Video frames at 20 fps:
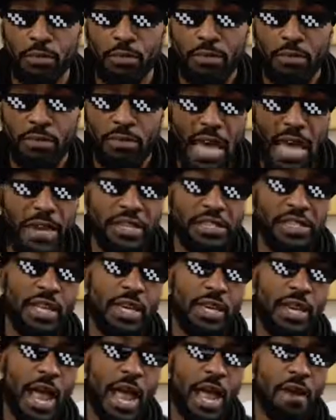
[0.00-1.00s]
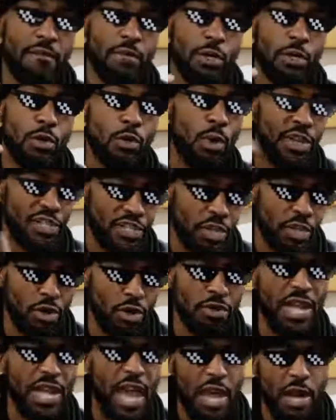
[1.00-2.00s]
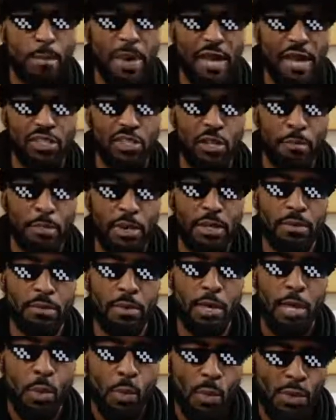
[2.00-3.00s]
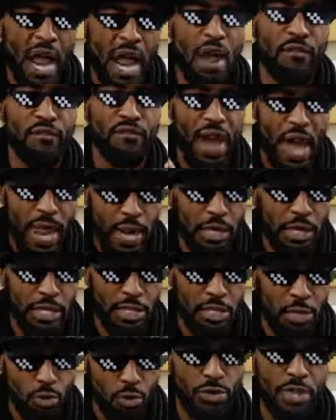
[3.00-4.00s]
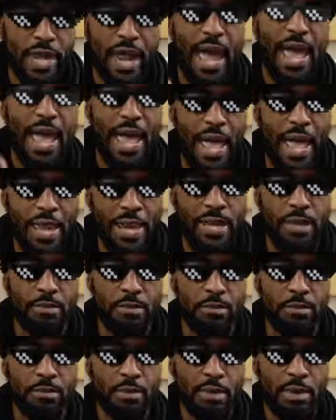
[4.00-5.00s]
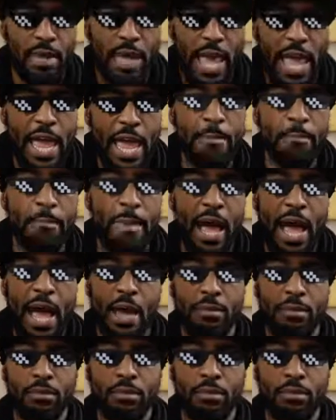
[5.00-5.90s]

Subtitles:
Not to say that I ever questioned or doubted myself, but when I finally knew that I had my